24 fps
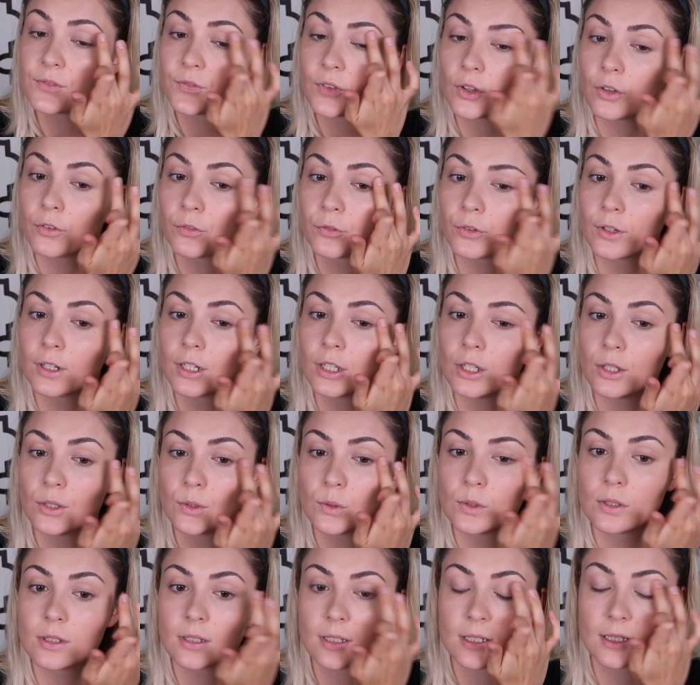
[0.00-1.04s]
feel free to
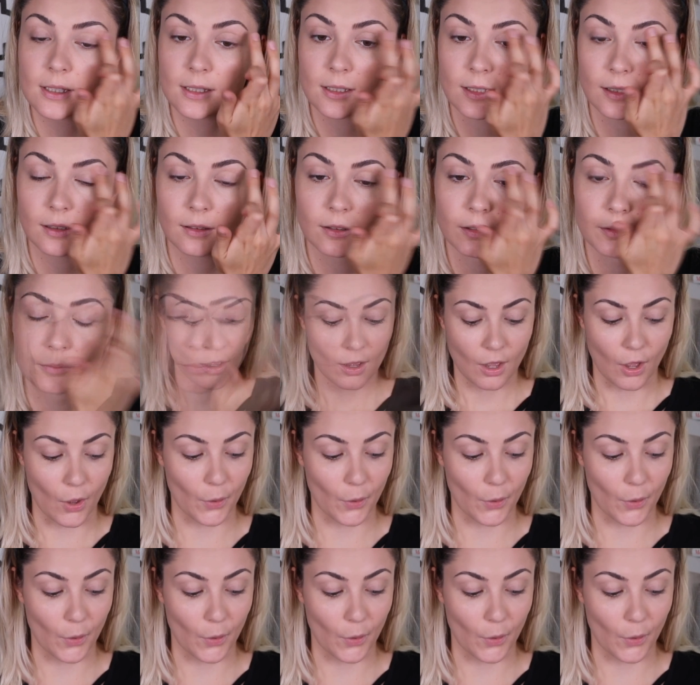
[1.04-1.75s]
use concealer.